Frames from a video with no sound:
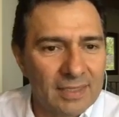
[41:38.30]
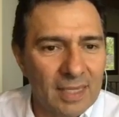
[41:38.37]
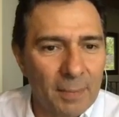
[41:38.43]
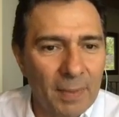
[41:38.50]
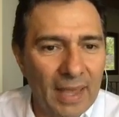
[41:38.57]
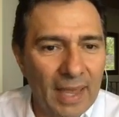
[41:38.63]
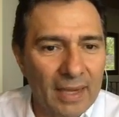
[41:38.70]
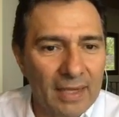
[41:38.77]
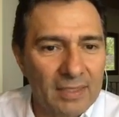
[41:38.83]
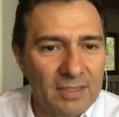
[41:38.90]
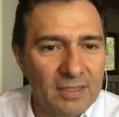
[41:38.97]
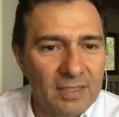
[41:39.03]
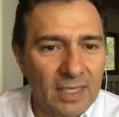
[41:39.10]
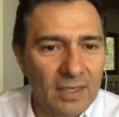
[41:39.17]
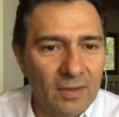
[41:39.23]
a
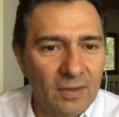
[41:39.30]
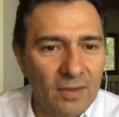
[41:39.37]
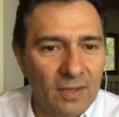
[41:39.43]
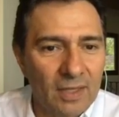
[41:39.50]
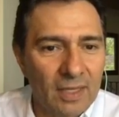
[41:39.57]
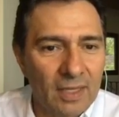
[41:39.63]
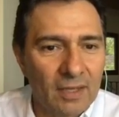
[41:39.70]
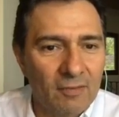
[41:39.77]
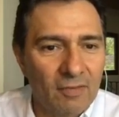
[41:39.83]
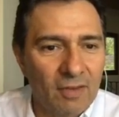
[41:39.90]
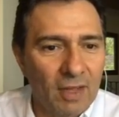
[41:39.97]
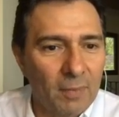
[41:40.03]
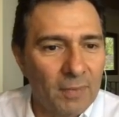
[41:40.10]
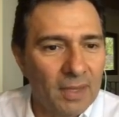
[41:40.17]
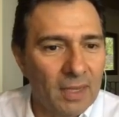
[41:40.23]
package deal? If
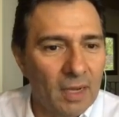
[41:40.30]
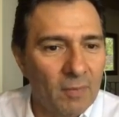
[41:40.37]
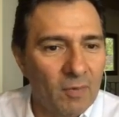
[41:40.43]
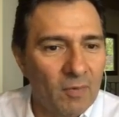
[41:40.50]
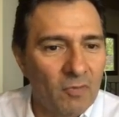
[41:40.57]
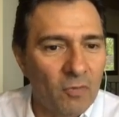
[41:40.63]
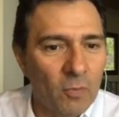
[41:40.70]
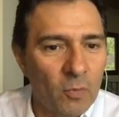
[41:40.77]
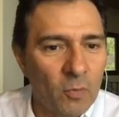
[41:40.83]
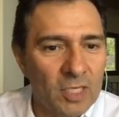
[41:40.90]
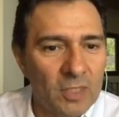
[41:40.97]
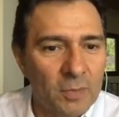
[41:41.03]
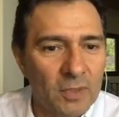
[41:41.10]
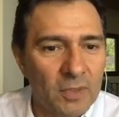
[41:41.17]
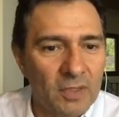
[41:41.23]
I'll be coming from
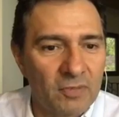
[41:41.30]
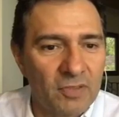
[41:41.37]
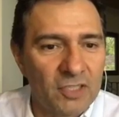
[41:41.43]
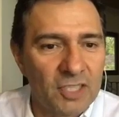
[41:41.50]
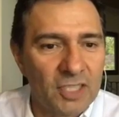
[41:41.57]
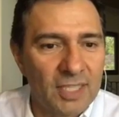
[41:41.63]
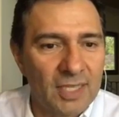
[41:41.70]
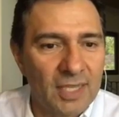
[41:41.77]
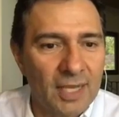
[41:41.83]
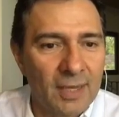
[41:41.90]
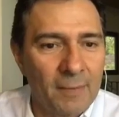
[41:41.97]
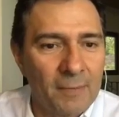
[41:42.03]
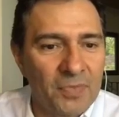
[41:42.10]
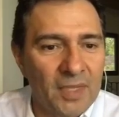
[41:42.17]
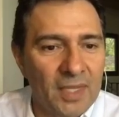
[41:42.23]
Richmond,
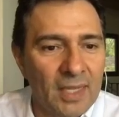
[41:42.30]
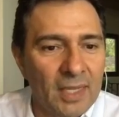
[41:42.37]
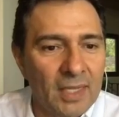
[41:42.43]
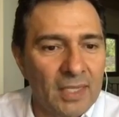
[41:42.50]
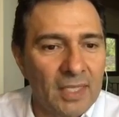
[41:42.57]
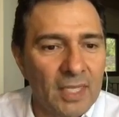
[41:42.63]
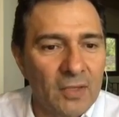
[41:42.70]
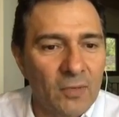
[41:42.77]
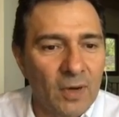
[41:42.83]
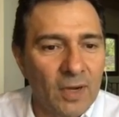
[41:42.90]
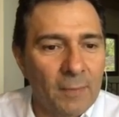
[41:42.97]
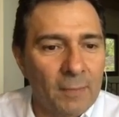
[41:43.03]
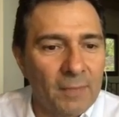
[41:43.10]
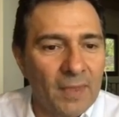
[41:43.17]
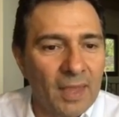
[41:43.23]
Virginia, Deidre,